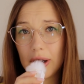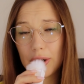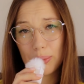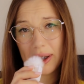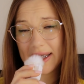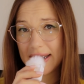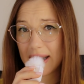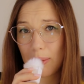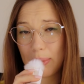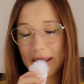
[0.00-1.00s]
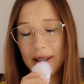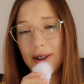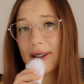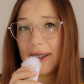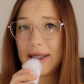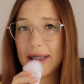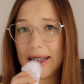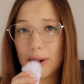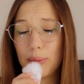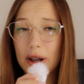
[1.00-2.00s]
you may stop and not
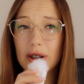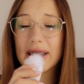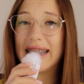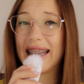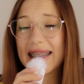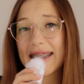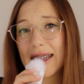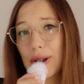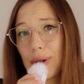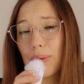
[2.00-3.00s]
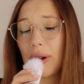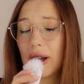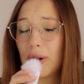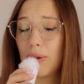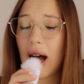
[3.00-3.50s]
continue because nothing good will go